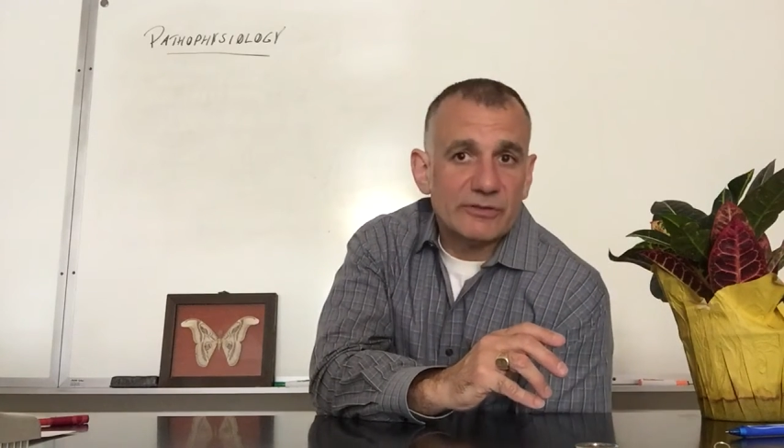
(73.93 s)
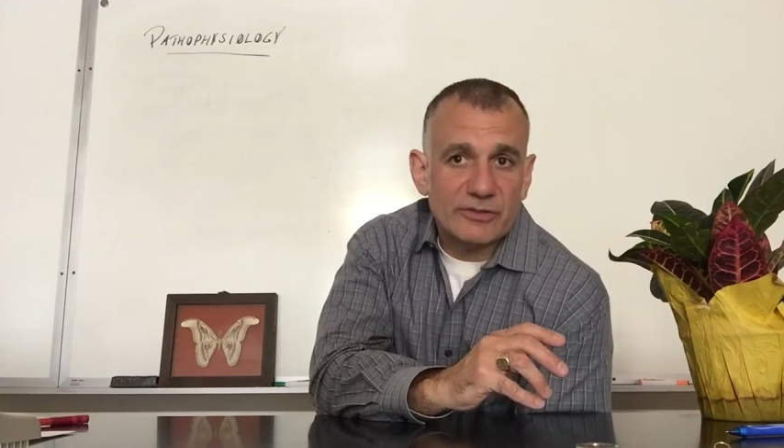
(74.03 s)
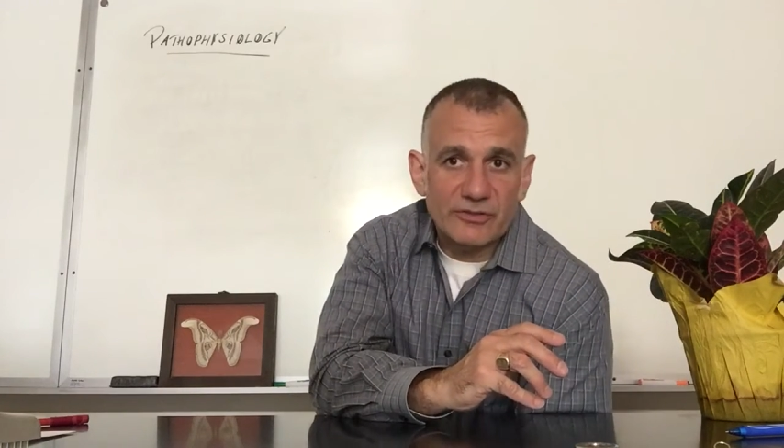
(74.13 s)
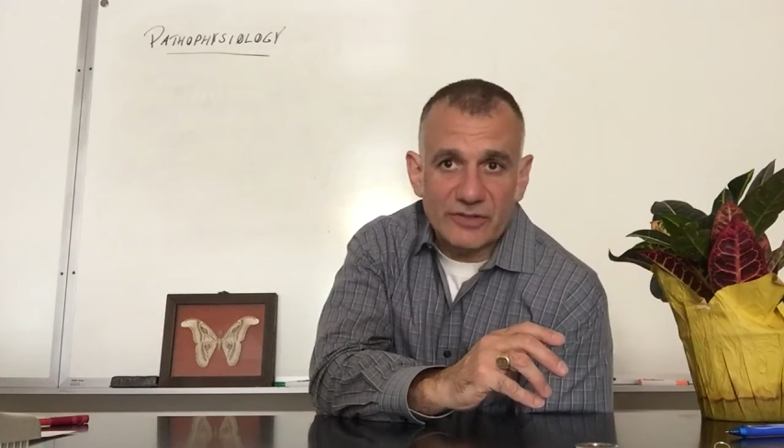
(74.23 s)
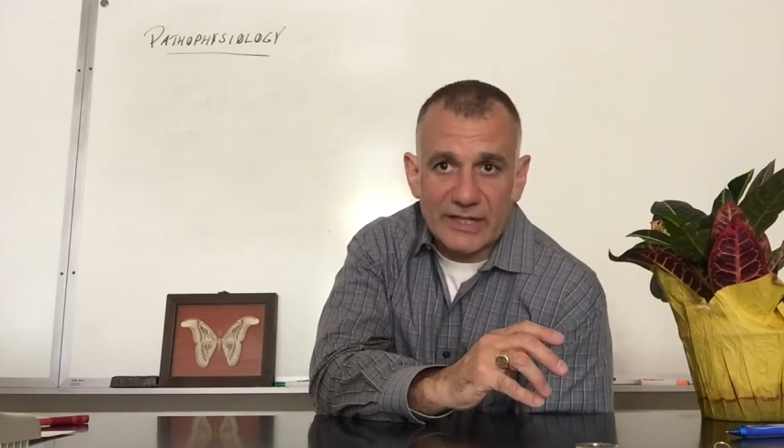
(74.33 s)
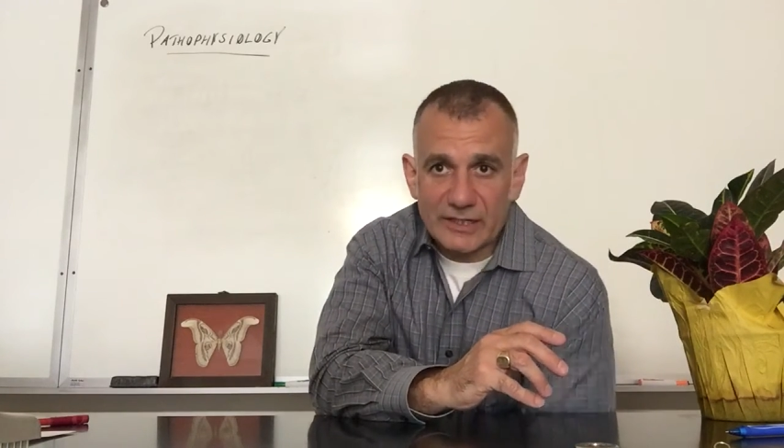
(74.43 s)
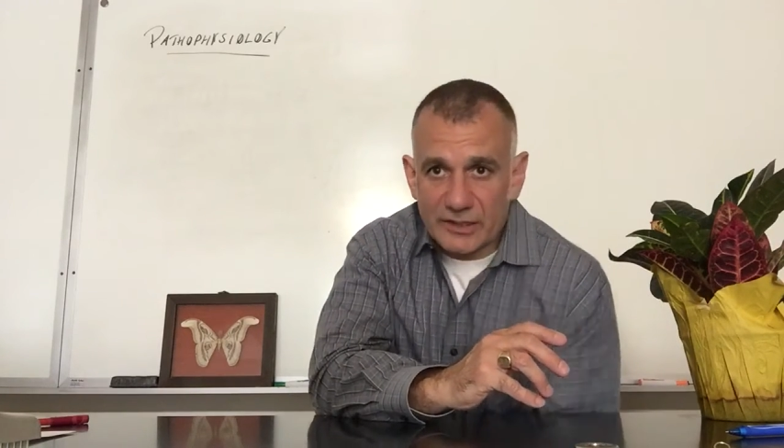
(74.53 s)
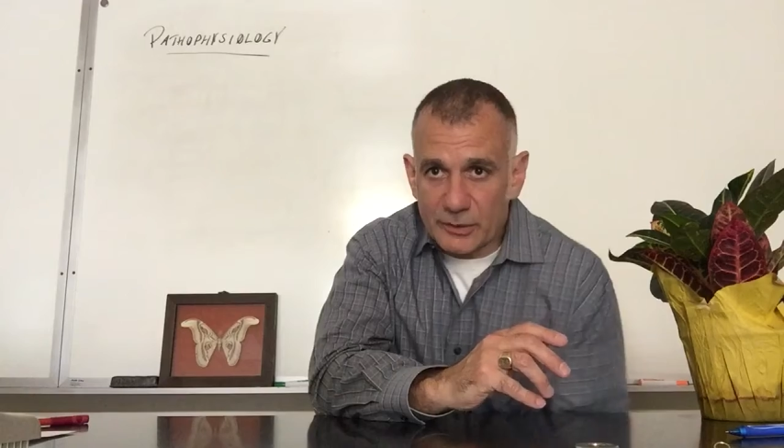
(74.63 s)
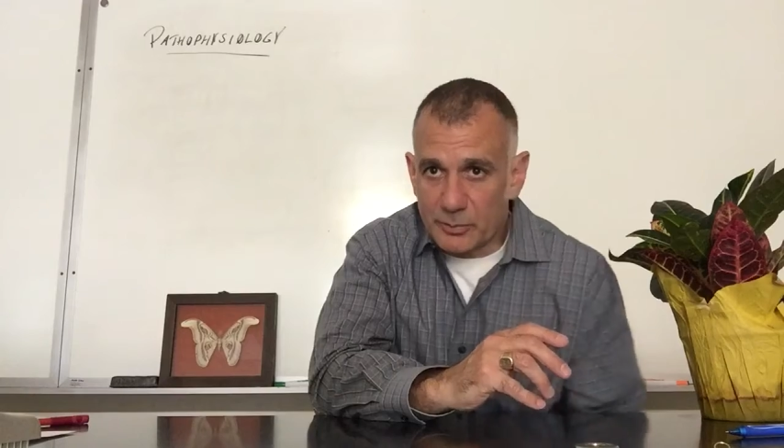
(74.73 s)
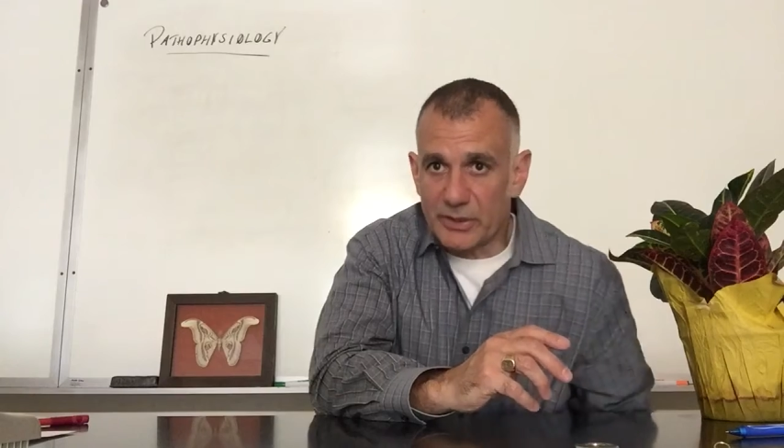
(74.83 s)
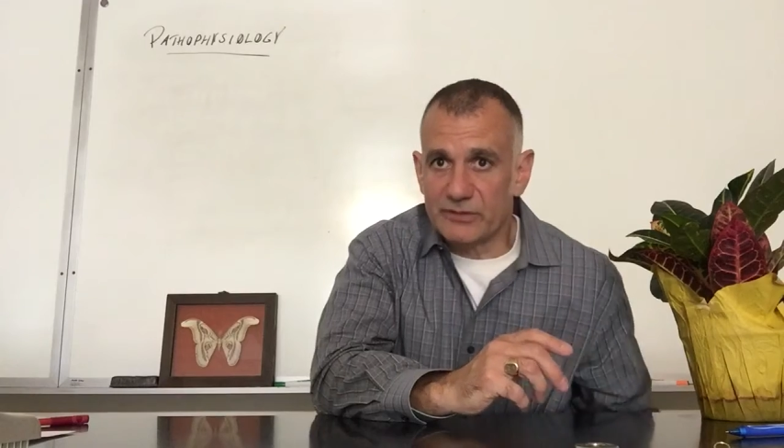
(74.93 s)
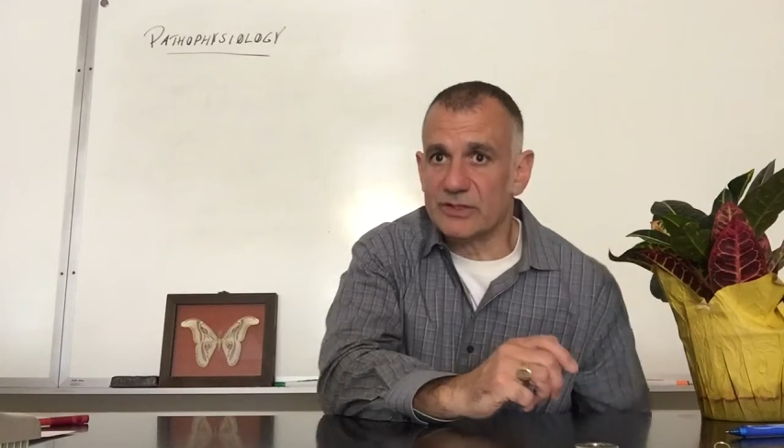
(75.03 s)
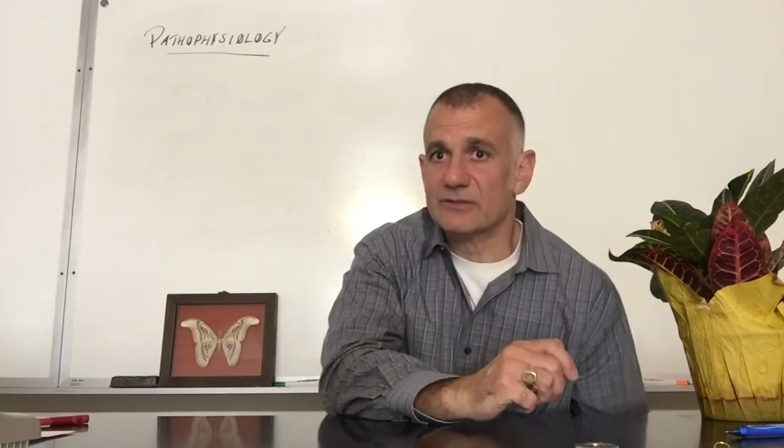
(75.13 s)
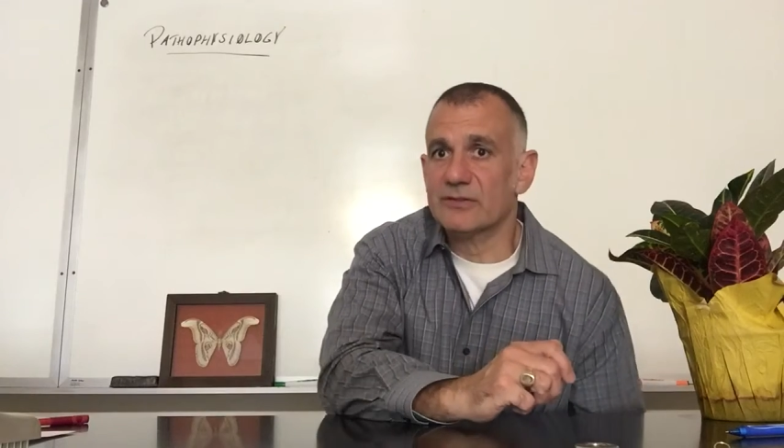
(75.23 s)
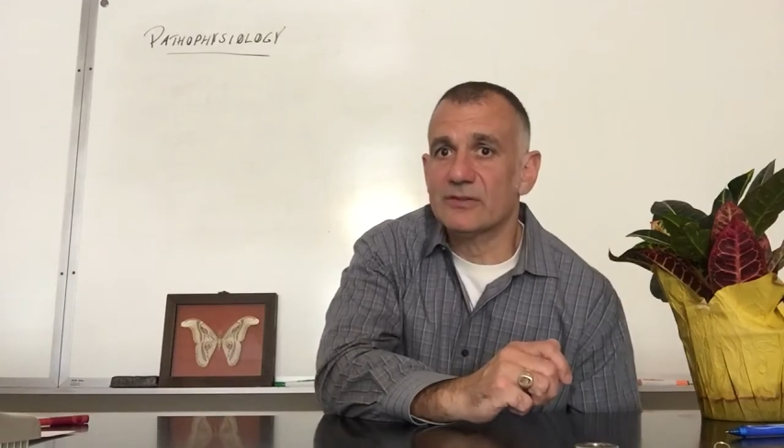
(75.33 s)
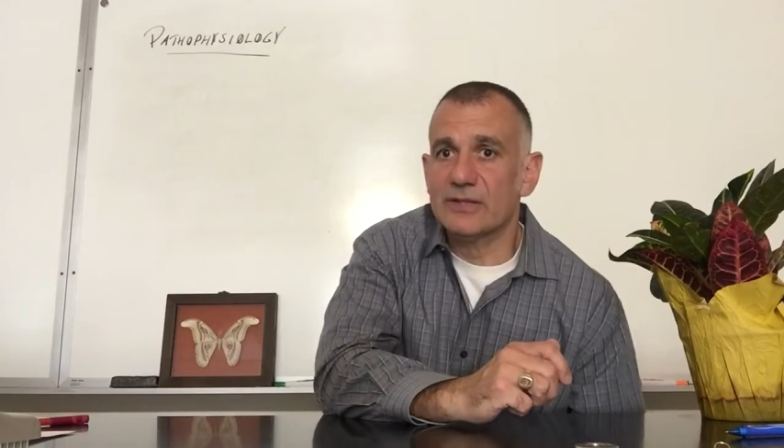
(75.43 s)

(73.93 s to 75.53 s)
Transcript: to design another project,